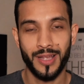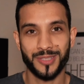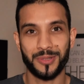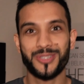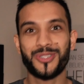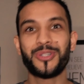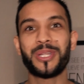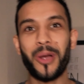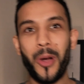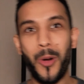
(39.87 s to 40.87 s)
So I
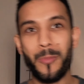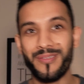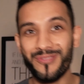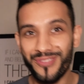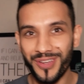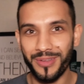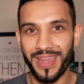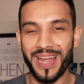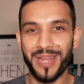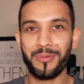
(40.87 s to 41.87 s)
truly hope and feel
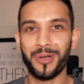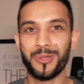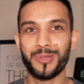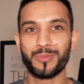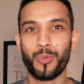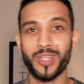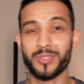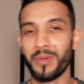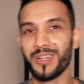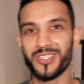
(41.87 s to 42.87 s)
that anyone who has
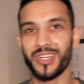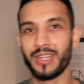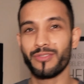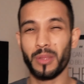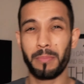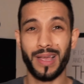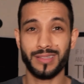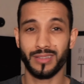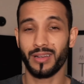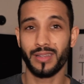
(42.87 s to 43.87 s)
watched my journey for the
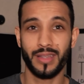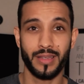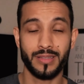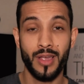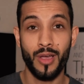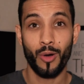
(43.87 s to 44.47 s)
past 9 years